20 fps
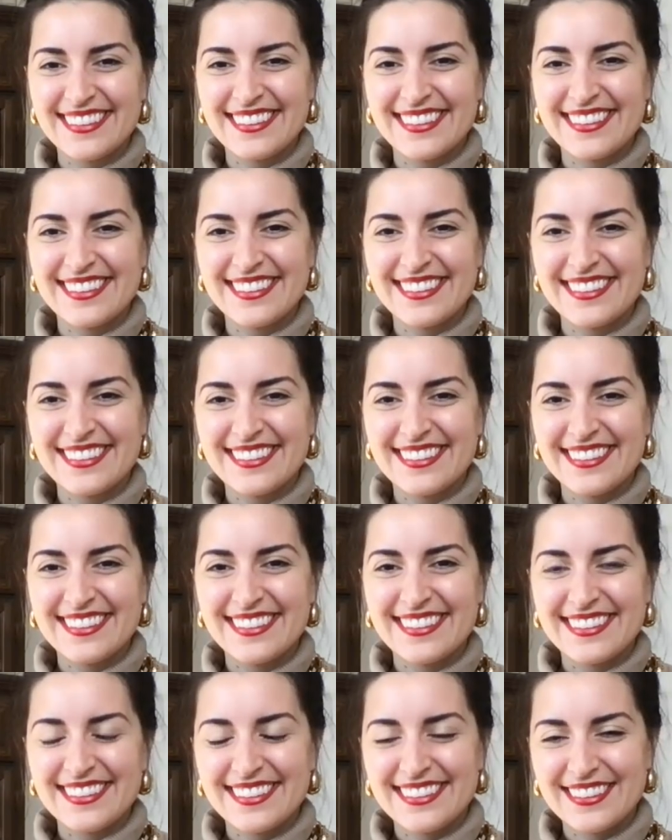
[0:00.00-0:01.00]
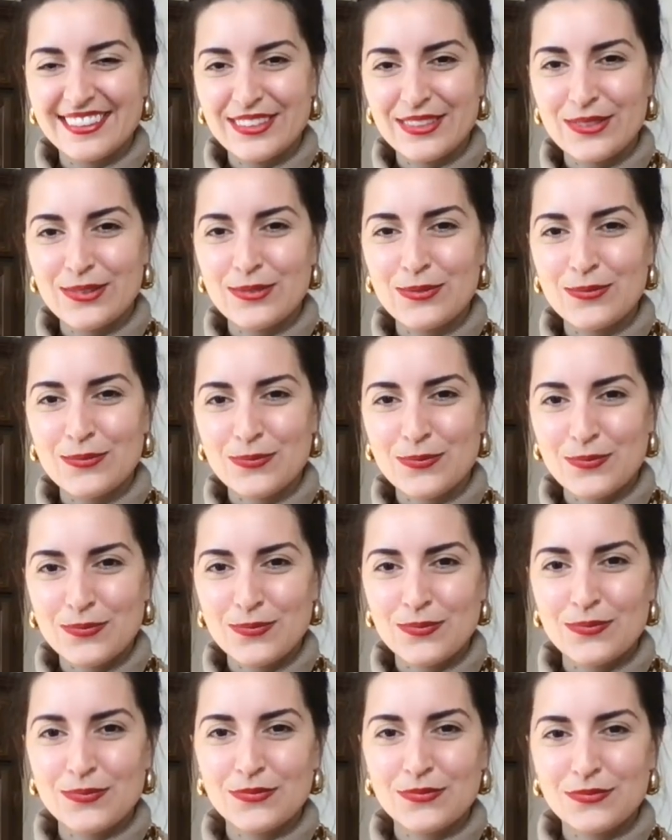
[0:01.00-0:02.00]

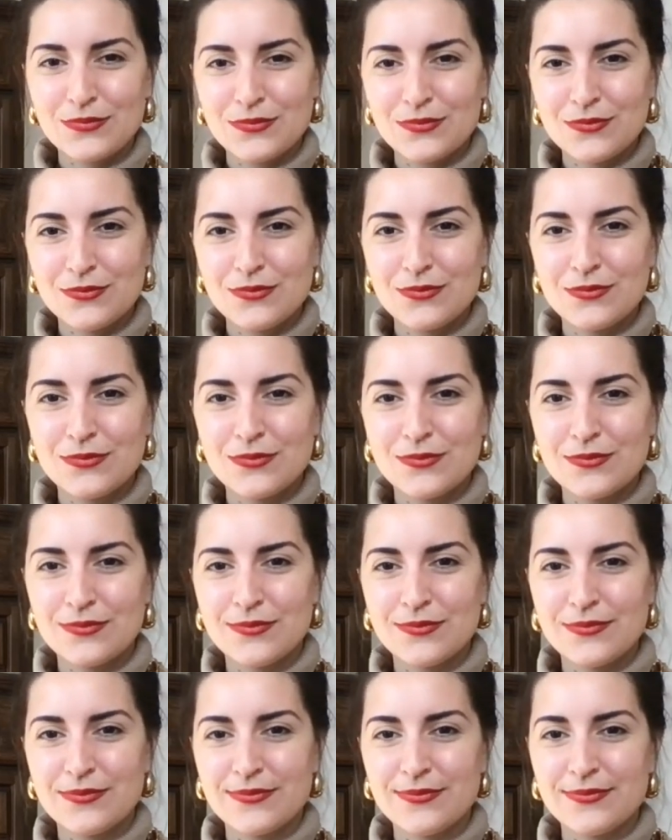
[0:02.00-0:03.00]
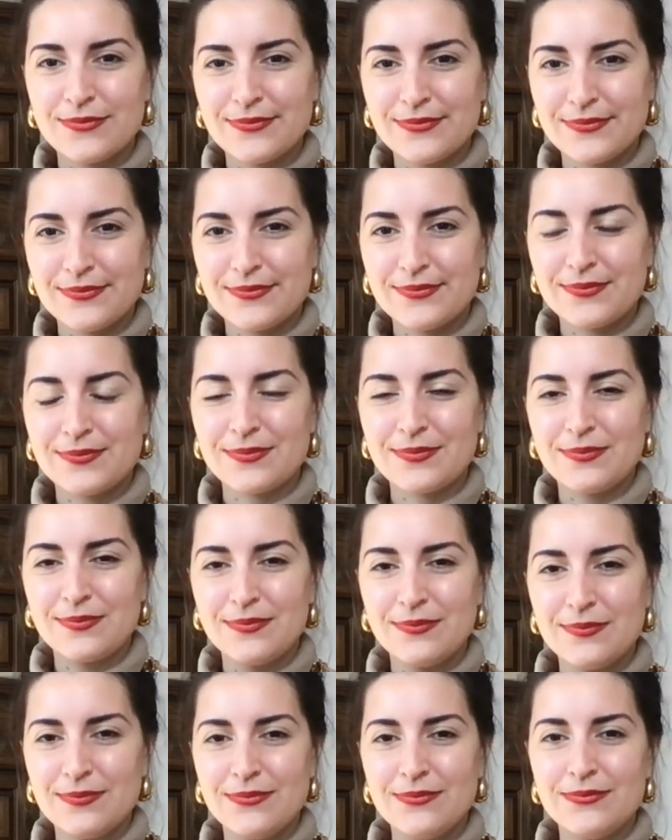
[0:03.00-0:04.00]

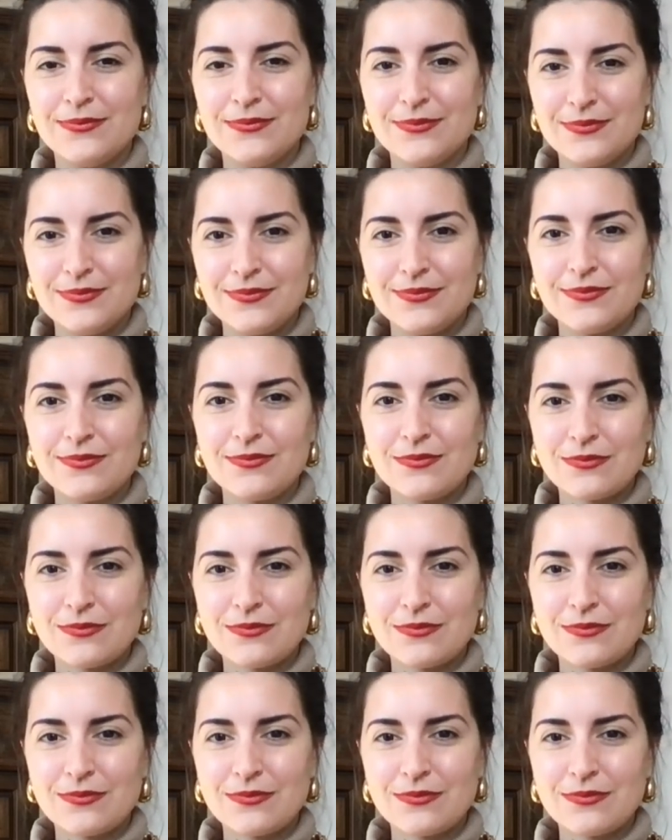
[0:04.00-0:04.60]
This person isn't speaking.